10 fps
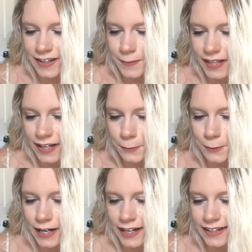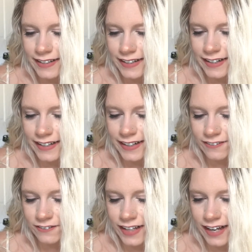I'm like, why not?
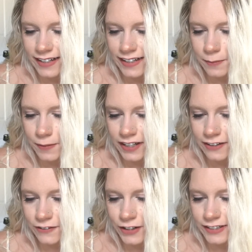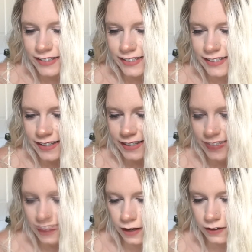I've got to get Monkey Farts.
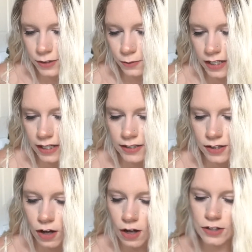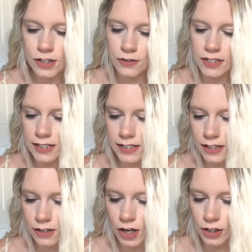Now this one is also
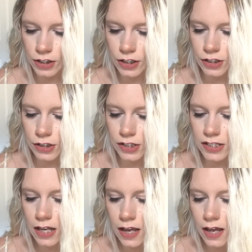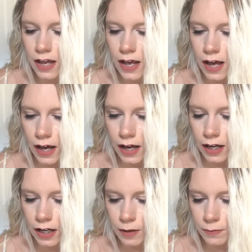$16.
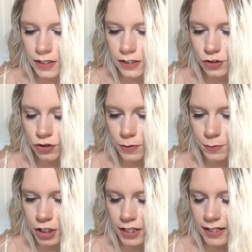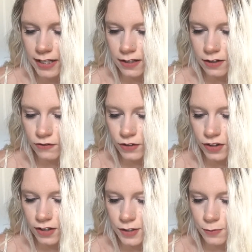The description for
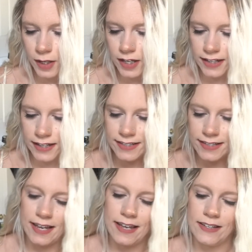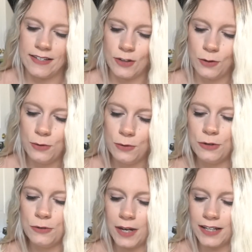this one says, who
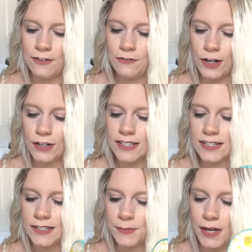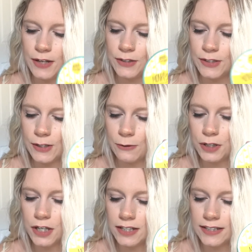knew monkey farts smelled so
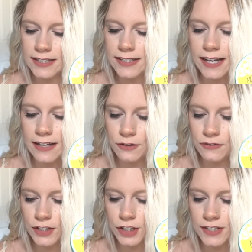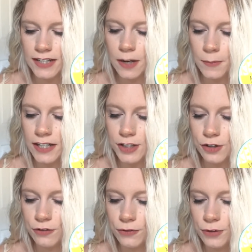good? This candle features a
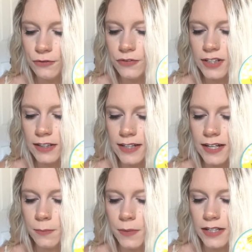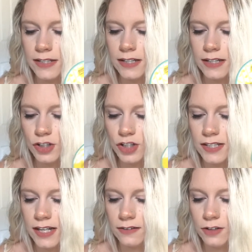combination of fruit, vanilla, and musk. It's
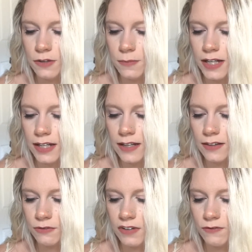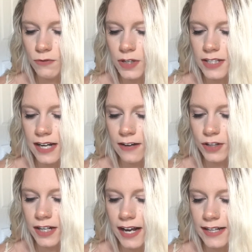just a little monkey in the rainforest
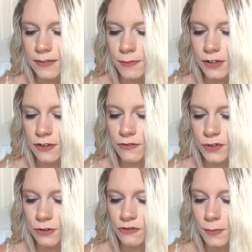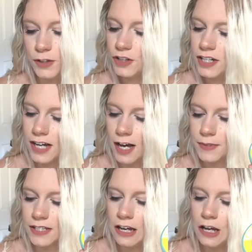after a nice meal of food from the
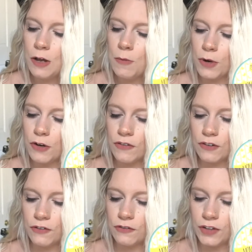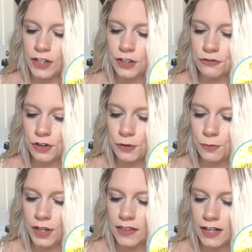treetops. Perfect for filling your room with an